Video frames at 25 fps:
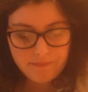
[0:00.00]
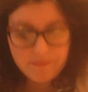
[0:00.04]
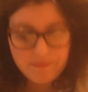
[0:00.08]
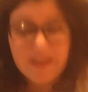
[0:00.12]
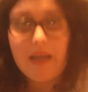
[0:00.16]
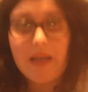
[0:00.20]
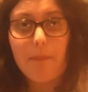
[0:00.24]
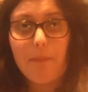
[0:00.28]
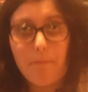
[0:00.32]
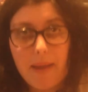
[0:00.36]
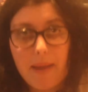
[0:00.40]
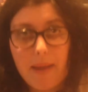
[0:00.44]

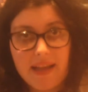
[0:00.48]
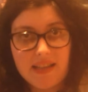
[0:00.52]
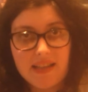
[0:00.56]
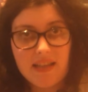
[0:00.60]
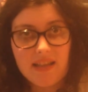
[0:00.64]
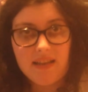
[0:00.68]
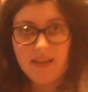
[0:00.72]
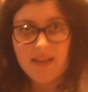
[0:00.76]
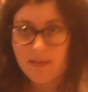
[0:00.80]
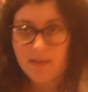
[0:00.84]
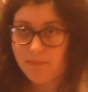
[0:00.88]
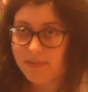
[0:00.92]
MAC
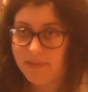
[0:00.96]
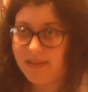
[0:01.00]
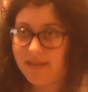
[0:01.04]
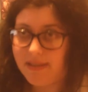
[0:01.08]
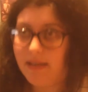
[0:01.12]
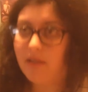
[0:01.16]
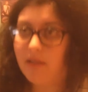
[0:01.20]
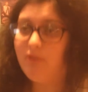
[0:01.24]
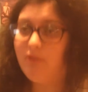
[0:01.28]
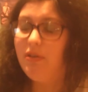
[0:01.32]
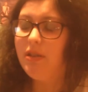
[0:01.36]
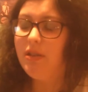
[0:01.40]

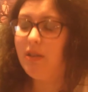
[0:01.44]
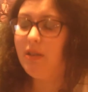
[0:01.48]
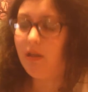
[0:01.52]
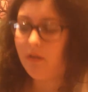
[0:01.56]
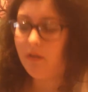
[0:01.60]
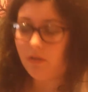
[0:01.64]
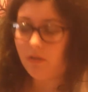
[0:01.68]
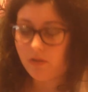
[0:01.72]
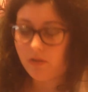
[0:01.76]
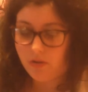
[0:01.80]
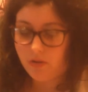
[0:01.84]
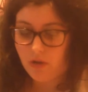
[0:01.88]
lipsticks which I
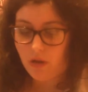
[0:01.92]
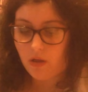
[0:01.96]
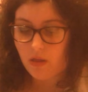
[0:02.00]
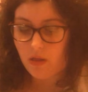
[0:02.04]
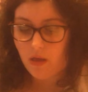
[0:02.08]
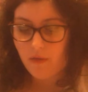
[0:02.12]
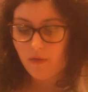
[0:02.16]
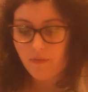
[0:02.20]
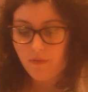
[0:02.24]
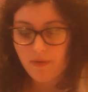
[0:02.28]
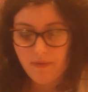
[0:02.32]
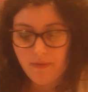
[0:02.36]
also
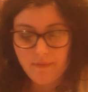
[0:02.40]
love.